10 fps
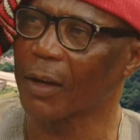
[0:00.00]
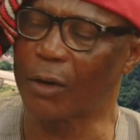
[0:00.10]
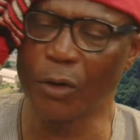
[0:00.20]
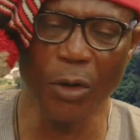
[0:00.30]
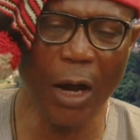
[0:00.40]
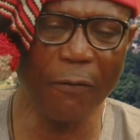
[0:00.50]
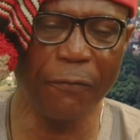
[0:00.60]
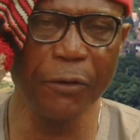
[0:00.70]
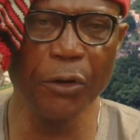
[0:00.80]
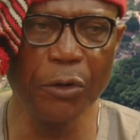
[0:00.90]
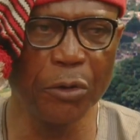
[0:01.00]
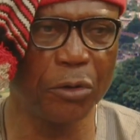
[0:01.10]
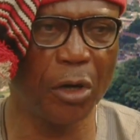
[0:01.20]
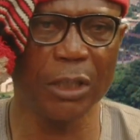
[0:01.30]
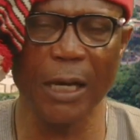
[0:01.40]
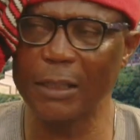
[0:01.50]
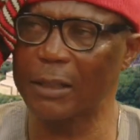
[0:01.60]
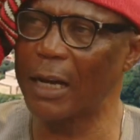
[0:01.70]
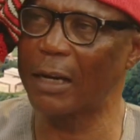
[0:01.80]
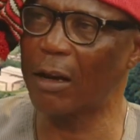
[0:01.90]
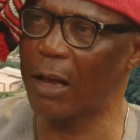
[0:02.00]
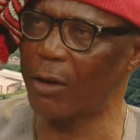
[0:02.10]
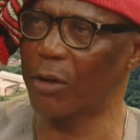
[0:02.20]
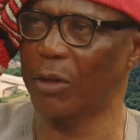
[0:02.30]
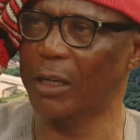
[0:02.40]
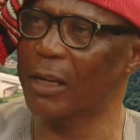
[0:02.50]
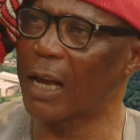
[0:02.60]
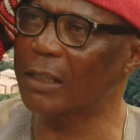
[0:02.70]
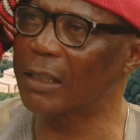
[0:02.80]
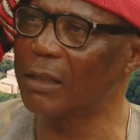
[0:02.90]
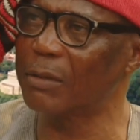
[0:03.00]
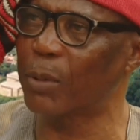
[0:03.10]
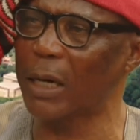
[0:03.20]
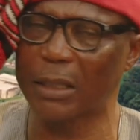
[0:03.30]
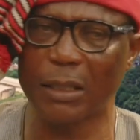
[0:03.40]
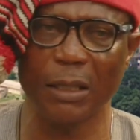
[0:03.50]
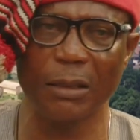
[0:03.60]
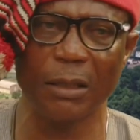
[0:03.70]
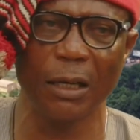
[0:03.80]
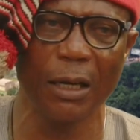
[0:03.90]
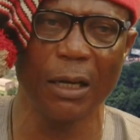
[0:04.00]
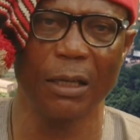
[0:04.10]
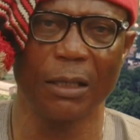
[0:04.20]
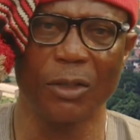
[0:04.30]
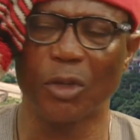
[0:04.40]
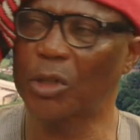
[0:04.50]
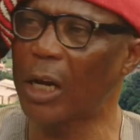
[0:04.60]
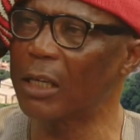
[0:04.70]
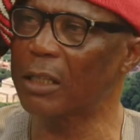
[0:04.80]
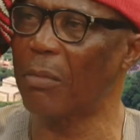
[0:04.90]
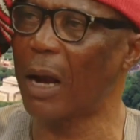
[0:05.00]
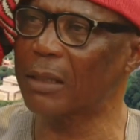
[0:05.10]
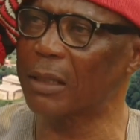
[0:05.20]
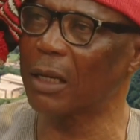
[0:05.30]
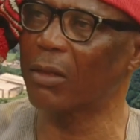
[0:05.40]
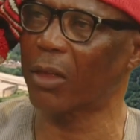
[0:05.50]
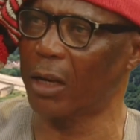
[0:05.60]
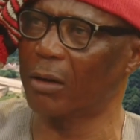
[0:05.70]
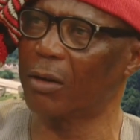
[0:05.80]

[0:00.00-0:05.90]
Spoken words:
You have few Russians, I don't think they're still practicing the socialist Marxism thing.